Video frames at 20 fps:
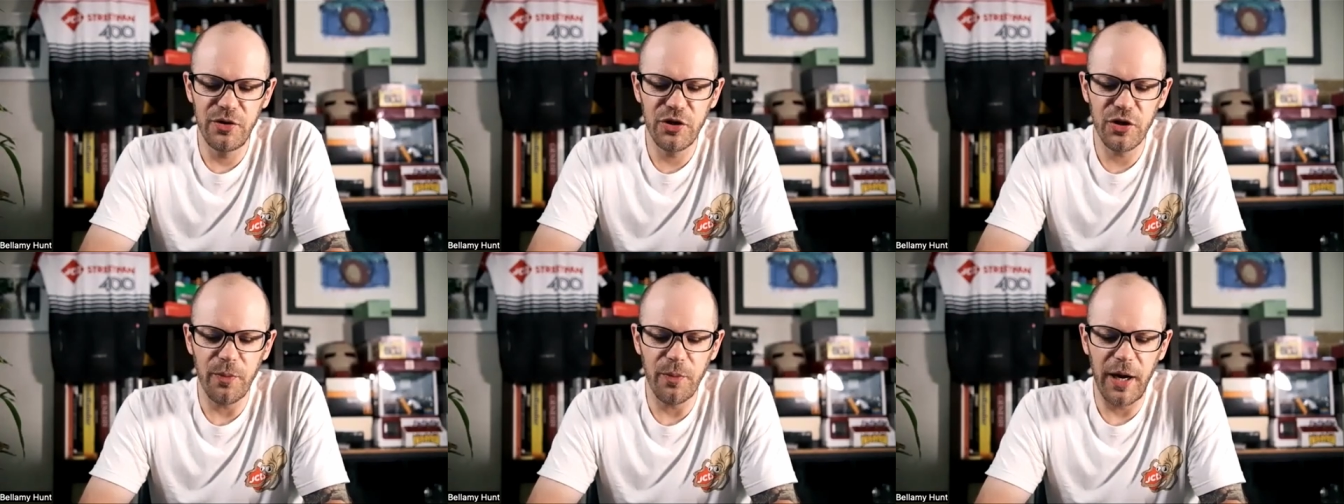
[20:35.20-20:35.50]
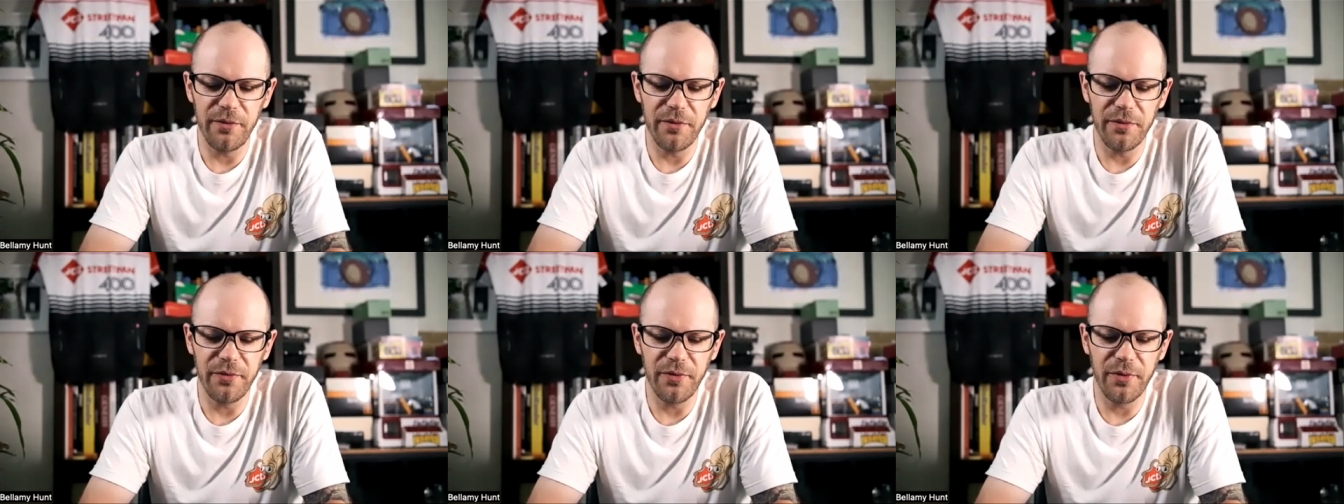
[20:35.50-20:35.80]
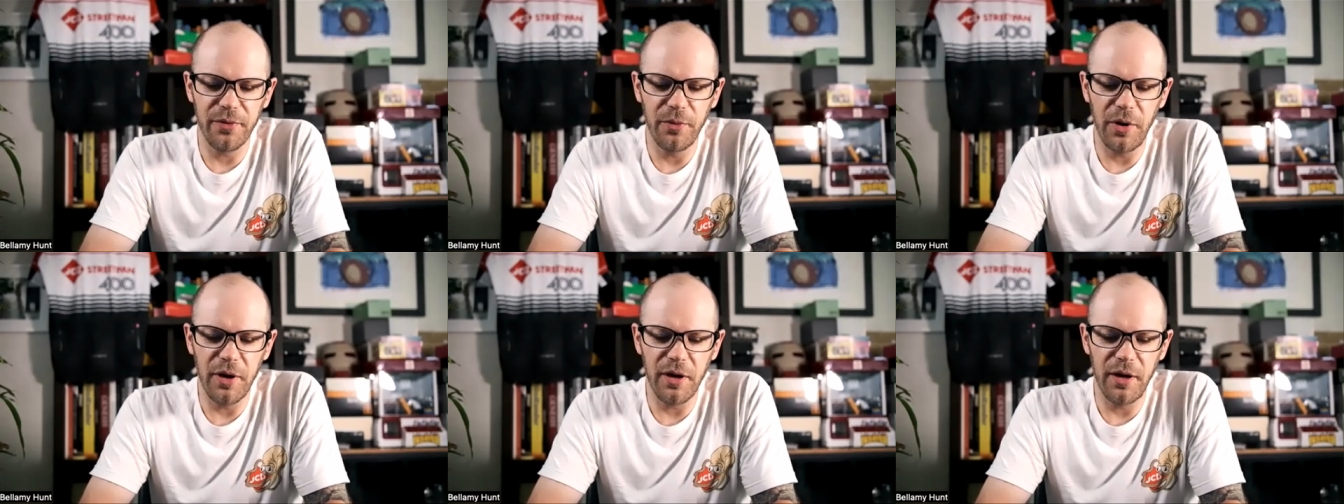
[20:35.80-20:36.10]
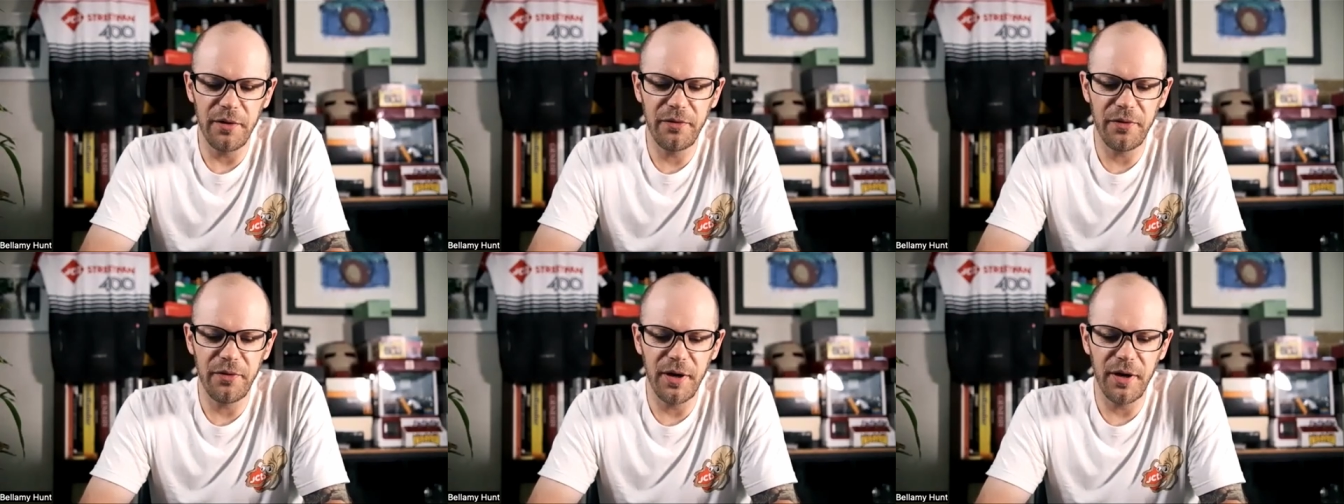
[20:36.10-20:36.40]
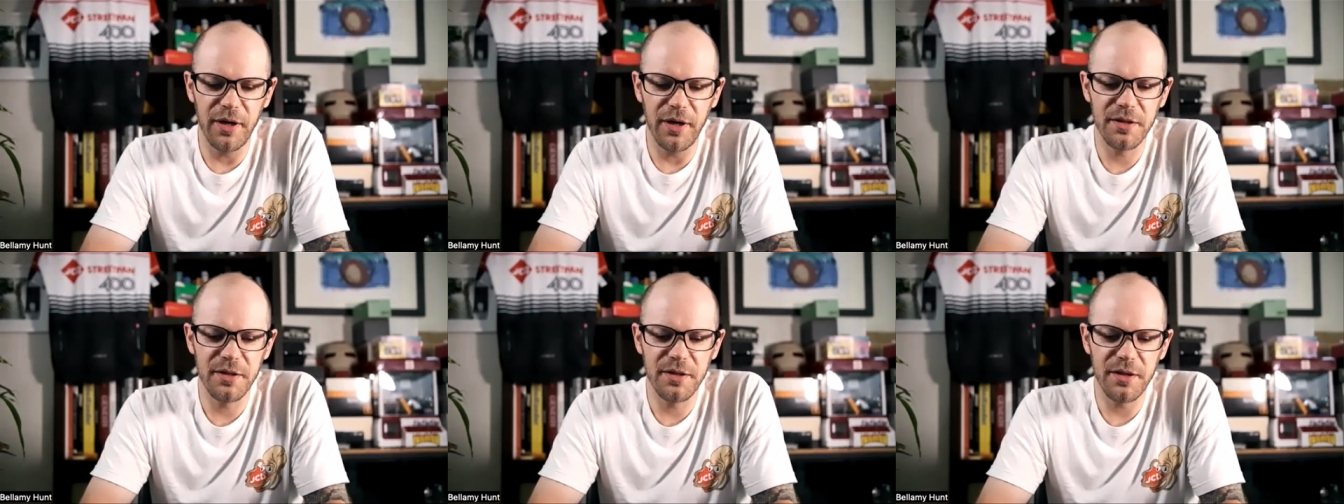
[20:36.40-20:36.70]
amount from when I
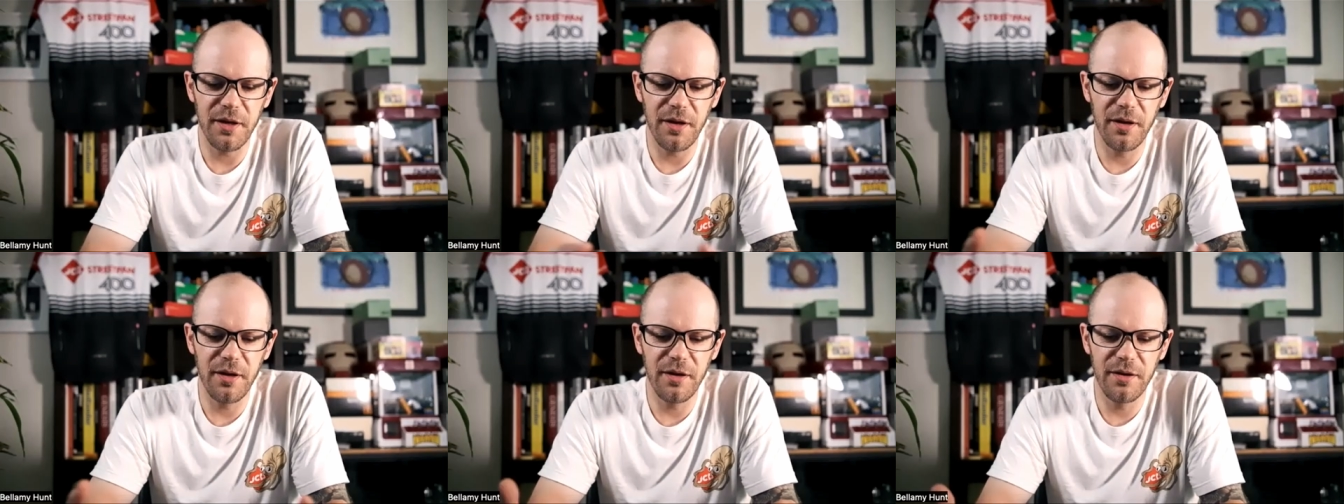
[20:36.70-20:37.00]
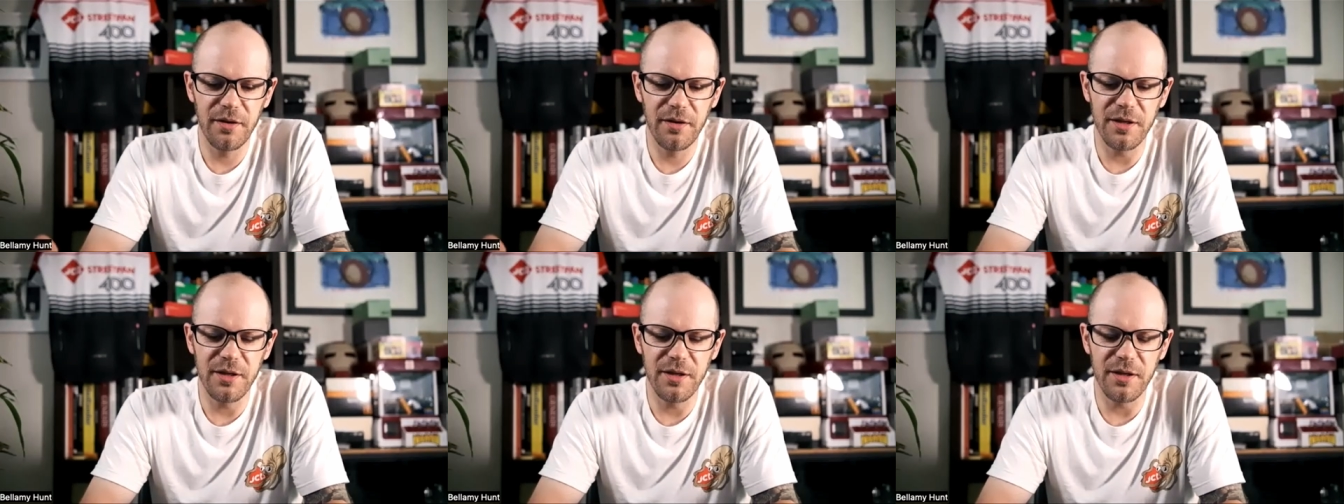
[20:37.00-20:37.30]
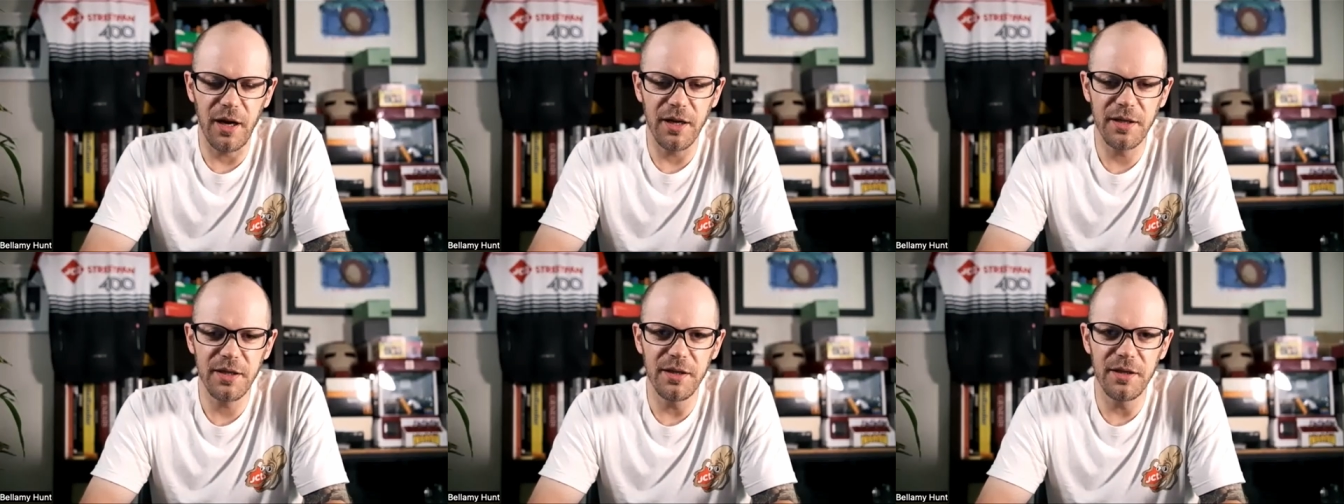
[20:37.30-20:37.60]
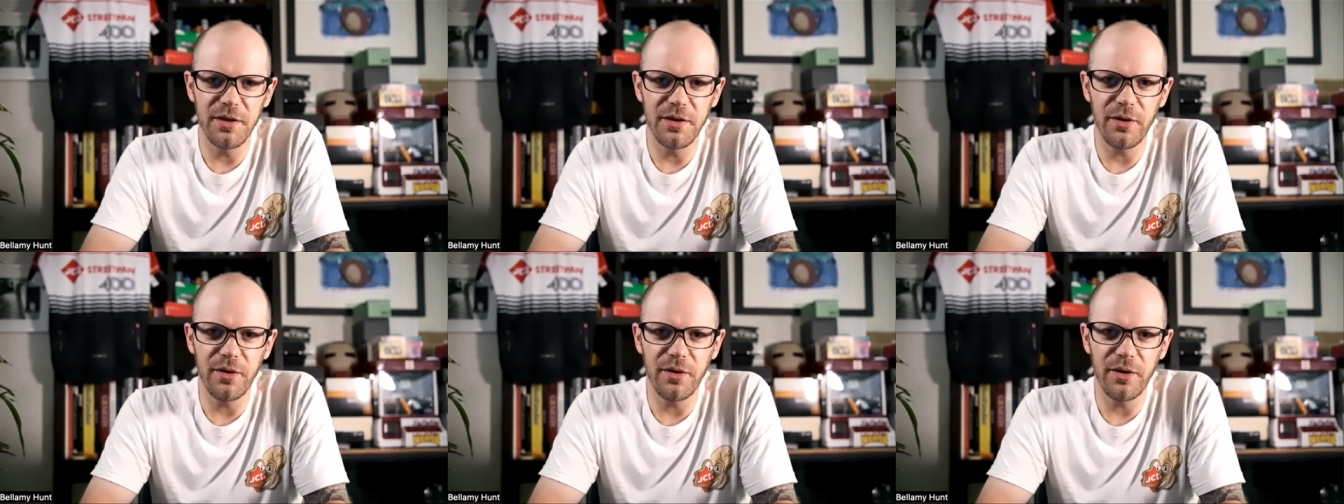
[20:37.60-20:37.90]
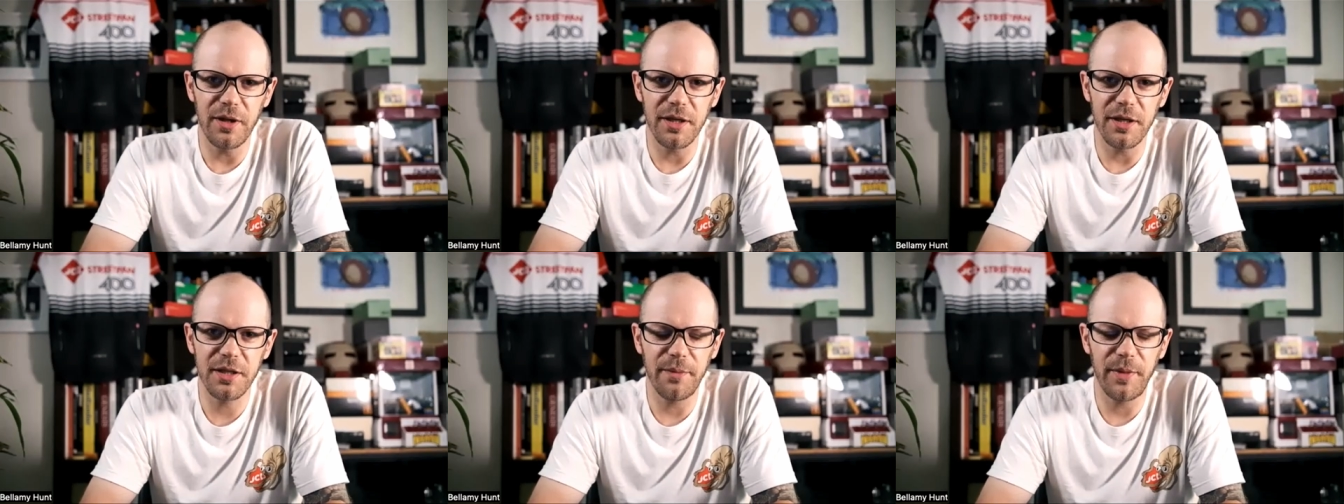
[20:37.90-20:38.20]
first started doing this.